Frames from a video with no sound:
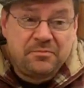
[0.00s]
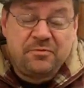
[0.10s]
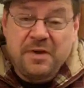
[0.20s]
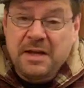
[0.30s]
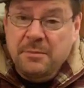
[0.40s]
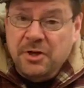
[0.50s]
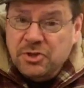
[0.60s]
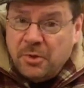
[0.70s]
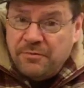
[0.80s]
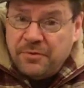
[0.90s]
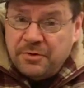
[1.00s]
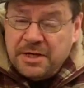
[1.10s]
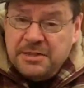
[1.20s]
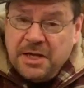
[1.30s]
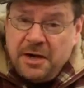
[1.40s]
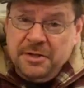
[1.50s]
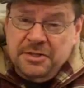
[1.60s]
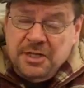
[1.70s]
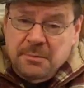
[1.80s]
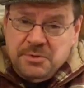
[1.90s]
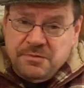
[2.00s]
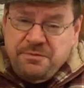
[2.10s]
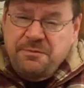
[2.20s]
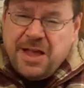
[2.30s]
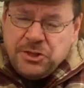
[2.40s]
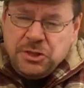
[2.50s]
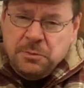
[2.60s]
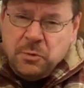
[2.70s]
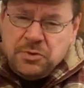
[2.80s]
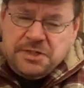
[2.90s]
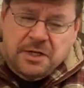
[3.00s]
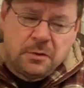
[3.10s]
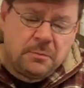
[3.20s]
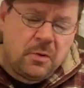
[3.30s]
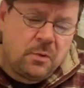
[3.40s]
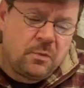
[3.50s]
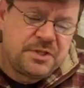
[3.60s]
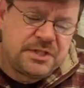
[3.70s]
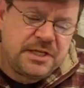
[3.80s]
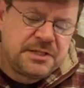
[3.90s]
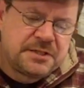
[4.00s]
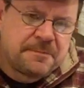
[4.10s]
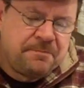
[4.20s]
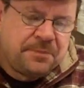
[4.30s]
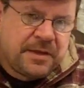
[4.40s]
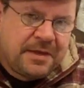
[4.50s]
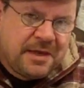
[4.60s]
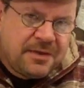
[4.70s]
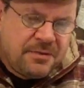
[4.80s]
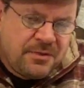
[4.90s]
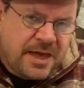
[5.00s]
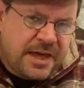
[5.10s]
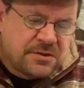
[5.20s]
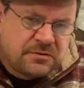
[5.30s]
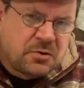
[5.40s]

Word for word: very much off the radar in terms of fashionable single malt whiskies. And that,